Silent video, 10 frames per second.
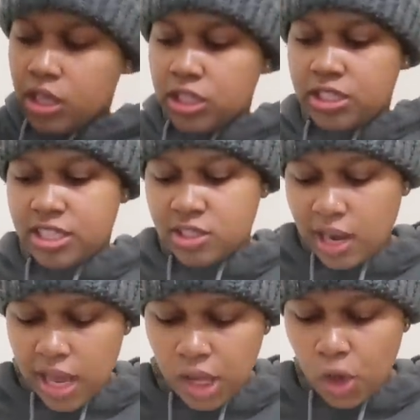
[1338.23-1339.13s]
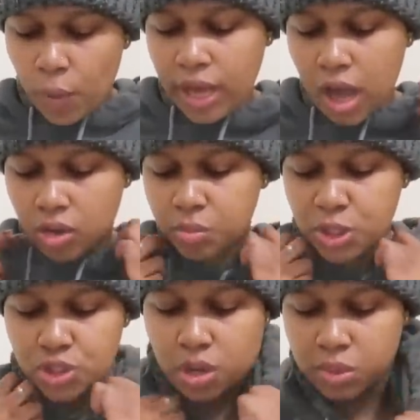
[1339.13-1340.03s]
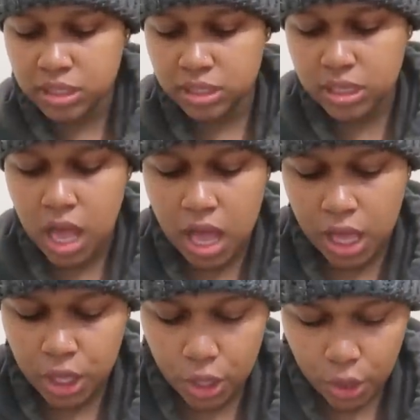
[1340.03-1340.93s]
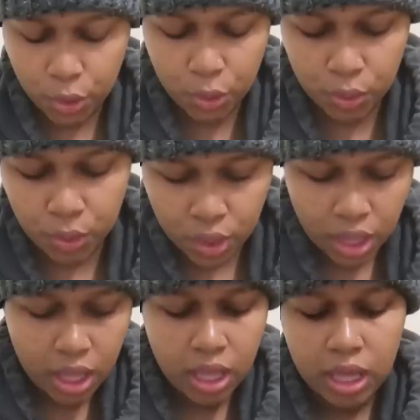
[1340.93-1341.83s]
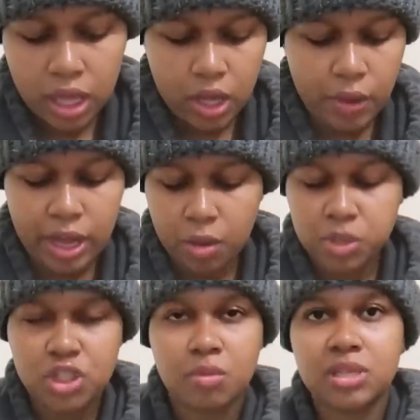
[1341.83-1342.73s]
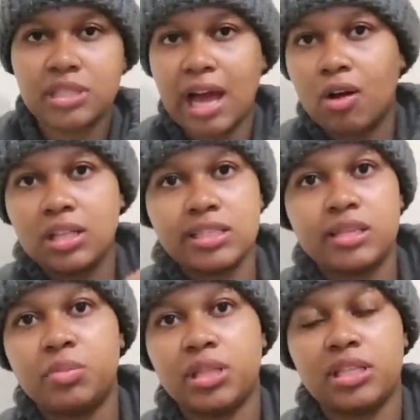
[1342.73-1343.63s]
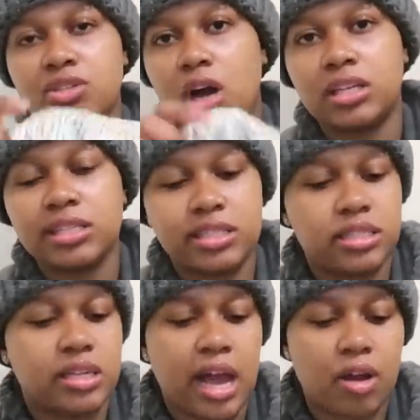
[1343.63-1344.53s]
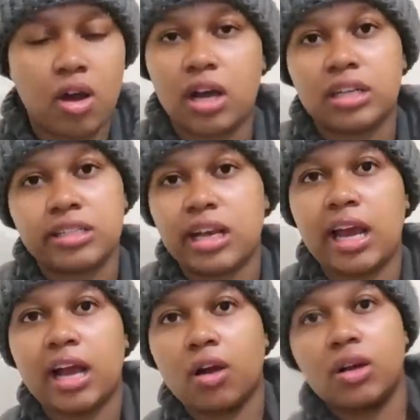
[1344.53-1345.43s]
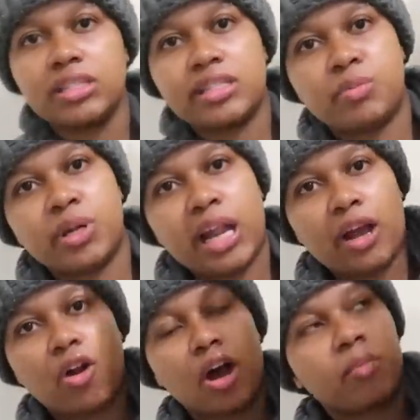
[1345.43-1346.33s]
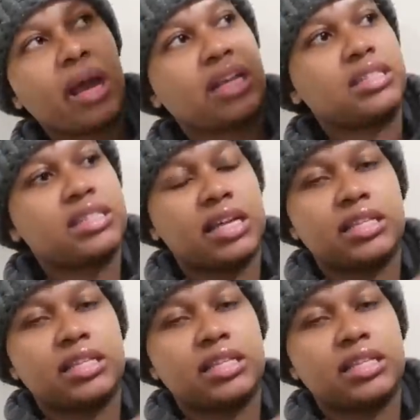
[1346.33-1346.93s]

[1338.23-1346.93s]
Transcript: These are like going out pajamas, you know. Going out pajamas. I can't sleep in these, honestly. I can't, like, I can't sleep in like long pants and